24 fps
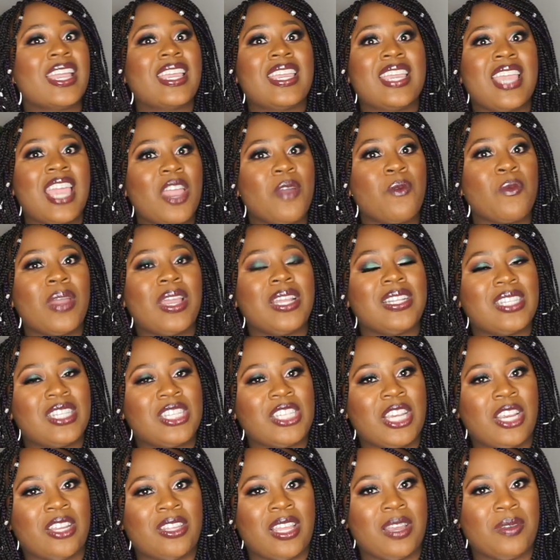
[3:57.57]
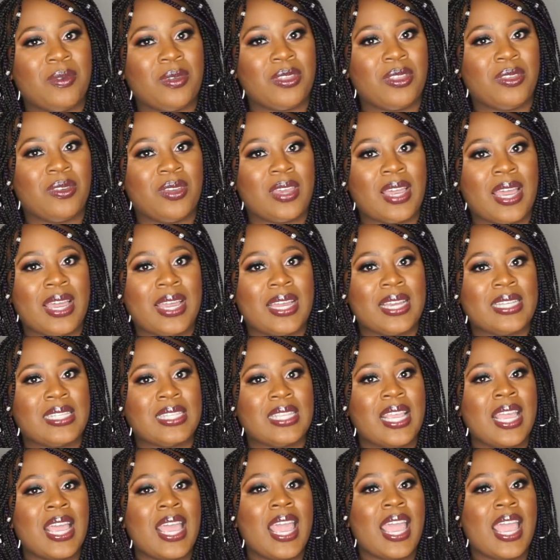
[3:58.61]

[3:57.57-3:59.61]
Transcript: Can't wait to share that with you guys.